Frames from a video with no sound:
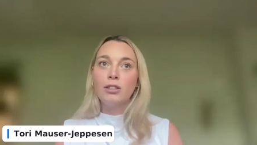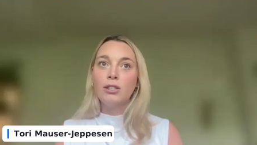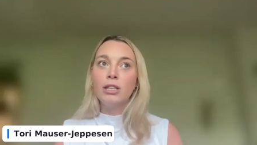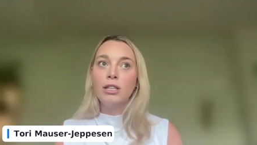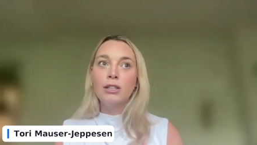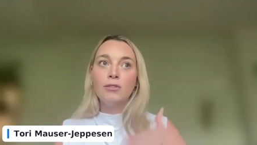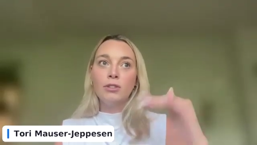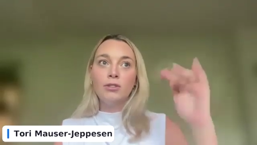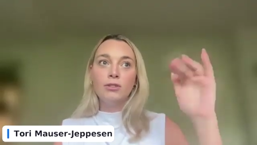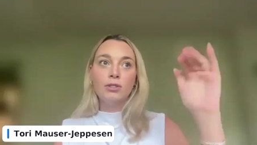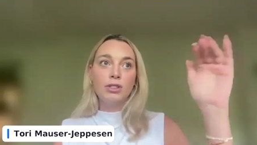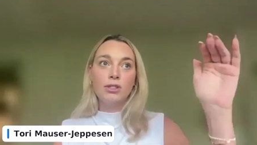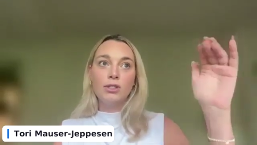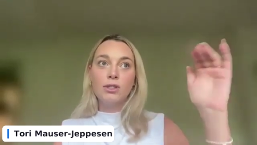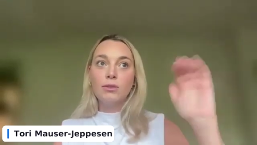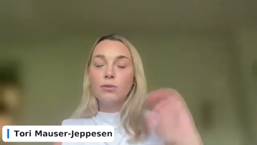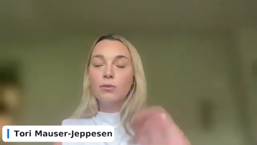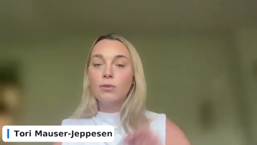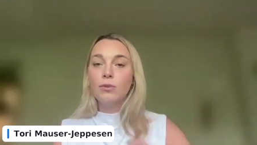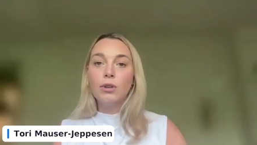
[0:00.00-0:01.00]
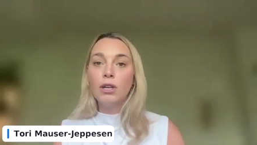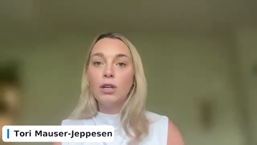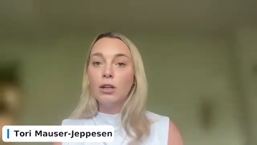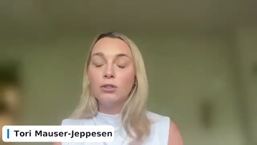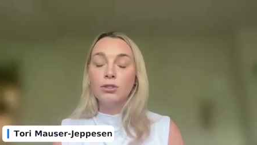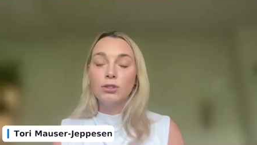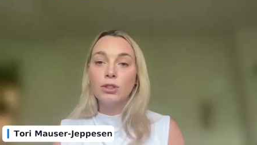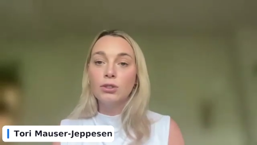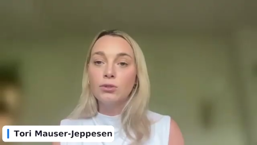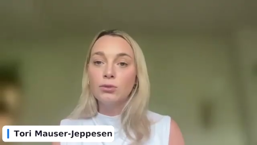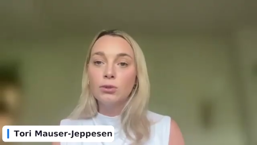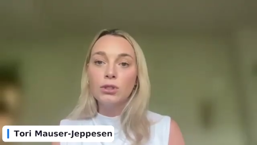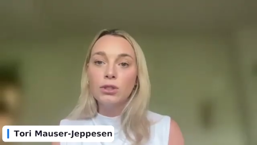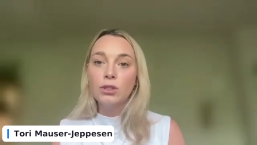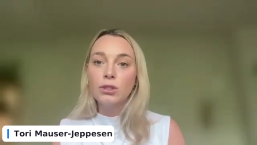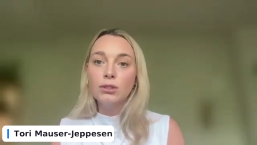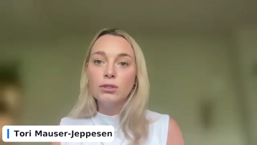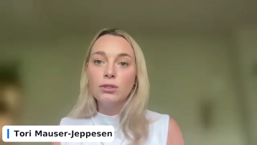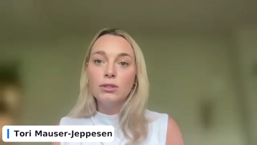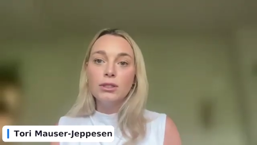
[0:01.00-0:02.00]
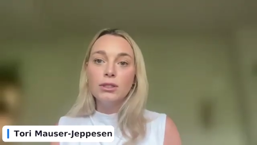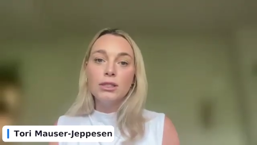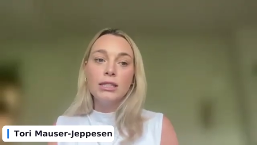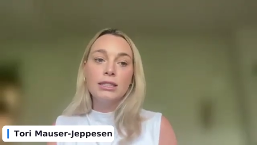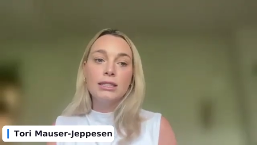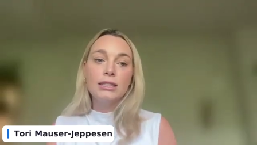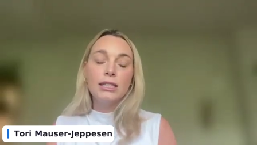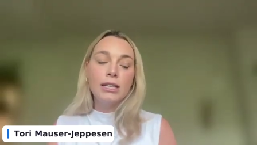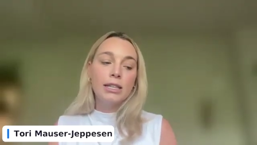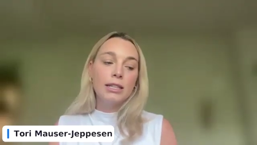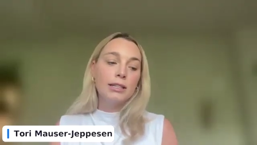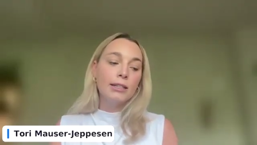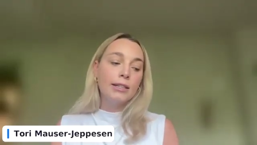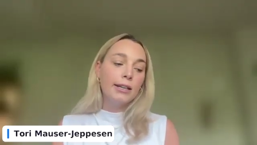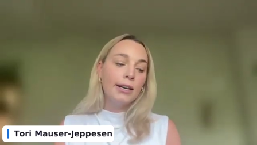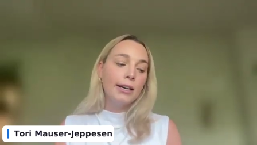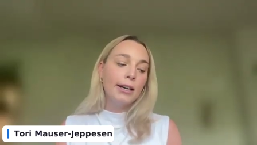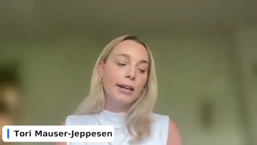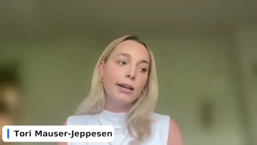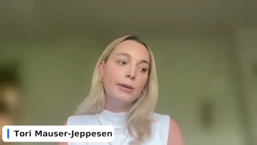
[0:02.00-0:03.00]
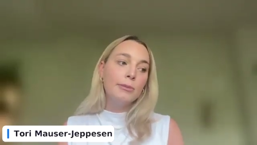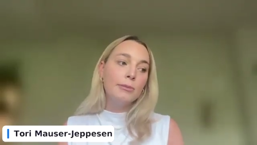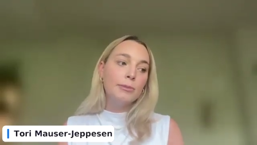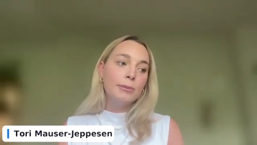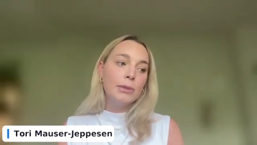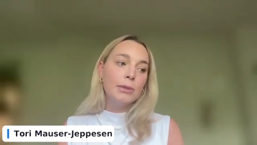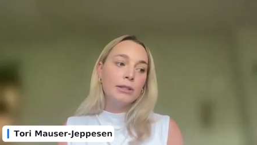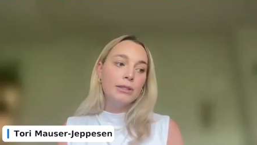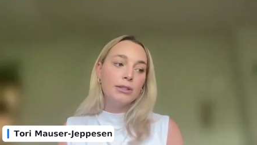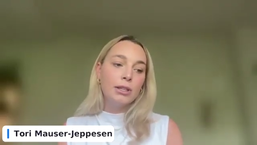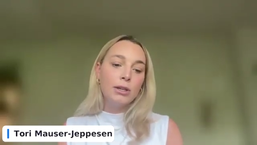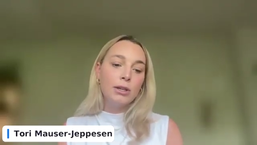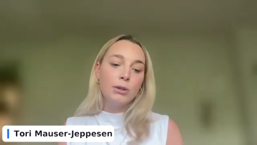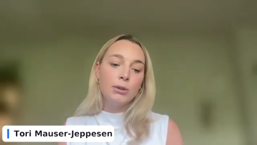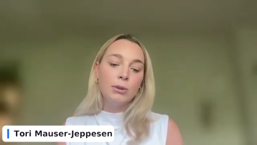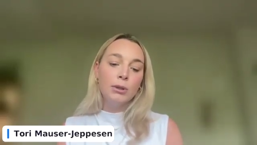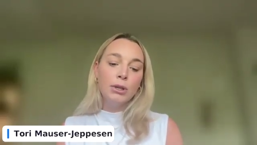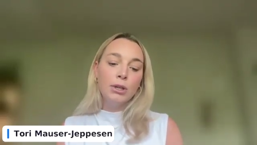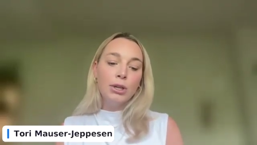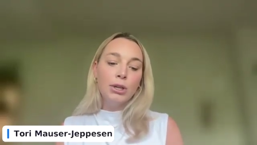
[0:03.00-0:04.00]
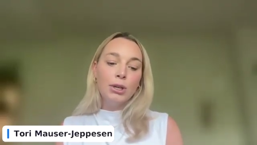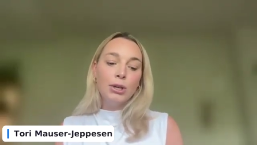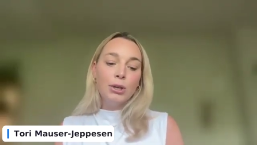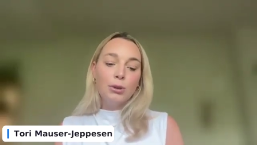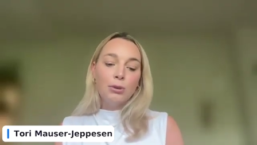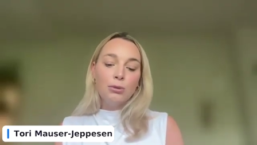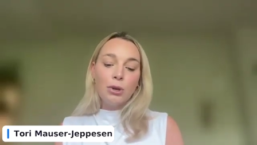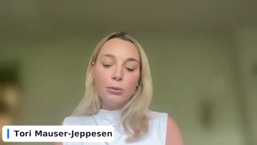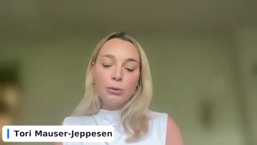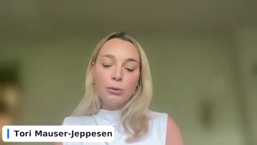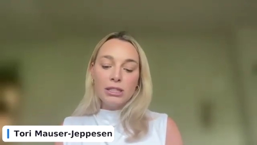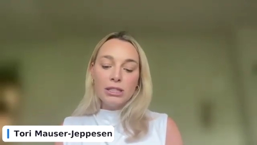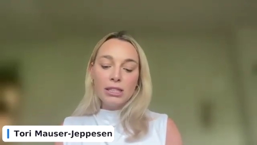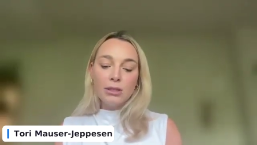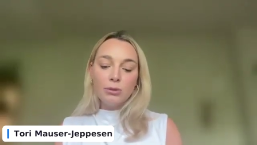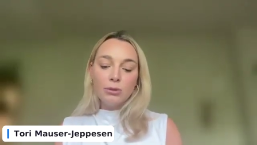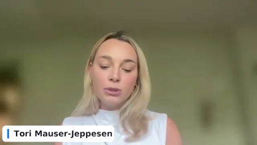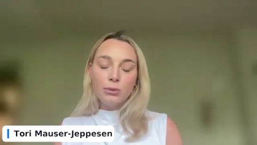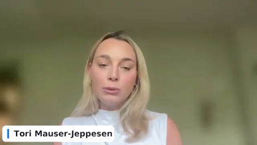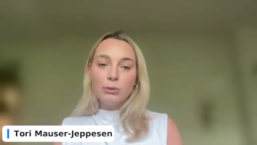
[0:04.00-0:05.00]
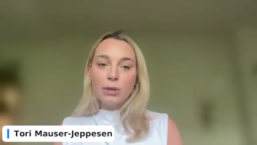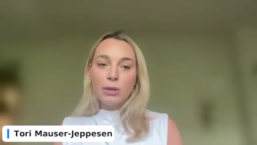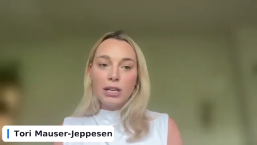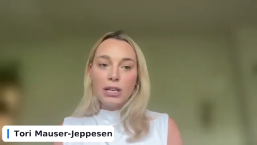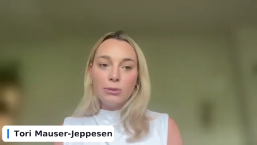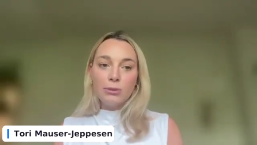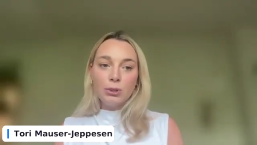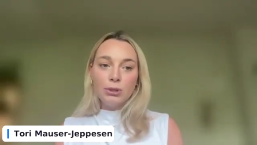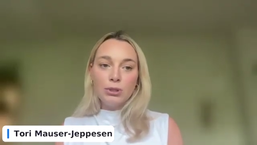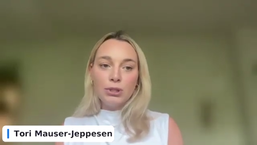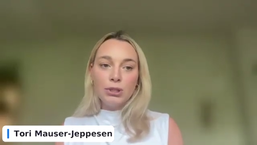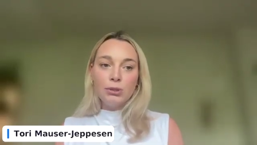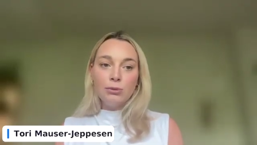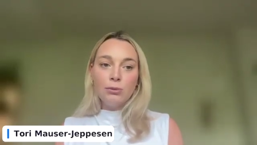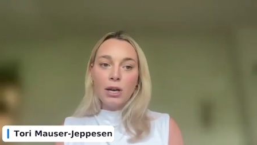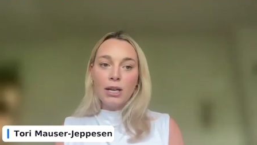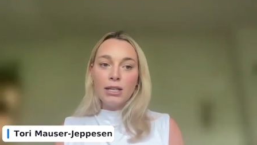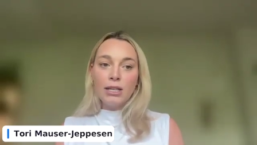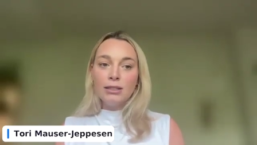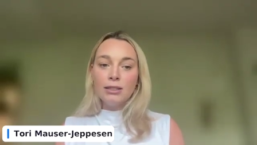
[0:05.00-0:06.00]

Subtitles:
even just our search result listing. And so what we did was we were able to